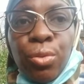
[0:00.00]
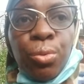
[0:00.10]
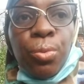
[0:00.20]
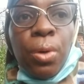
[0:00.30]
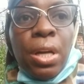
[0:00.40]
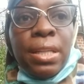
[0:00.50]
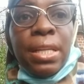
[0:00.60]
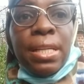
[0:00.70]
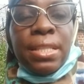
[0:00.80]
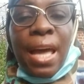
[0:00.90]
who
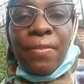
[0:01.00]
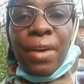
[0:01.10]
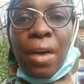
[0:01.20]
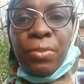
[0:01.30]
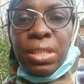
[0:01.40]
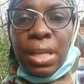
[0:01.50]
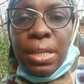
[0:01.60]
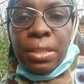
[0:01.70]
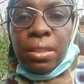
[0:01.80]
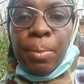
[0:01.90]
need to have
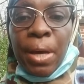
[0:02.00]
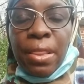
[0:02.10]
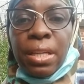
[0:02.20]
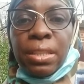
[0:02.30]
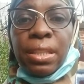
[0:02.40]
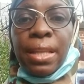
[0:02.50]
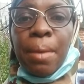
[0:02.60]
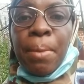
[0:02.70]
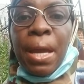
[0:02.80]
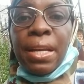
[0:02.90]
conversations about things that
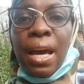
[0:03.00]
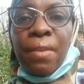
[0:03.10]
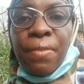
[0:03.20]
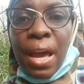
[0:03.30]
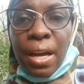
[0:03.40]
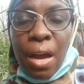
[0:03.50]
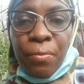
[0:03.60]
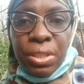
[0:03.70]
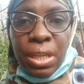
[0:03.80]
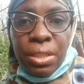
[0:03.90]
they may not have had
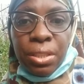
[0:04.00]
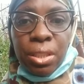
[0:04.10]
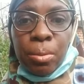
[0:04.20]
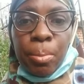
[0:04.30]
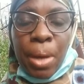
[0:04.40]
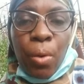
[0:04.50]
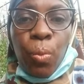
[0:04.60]
conversations about.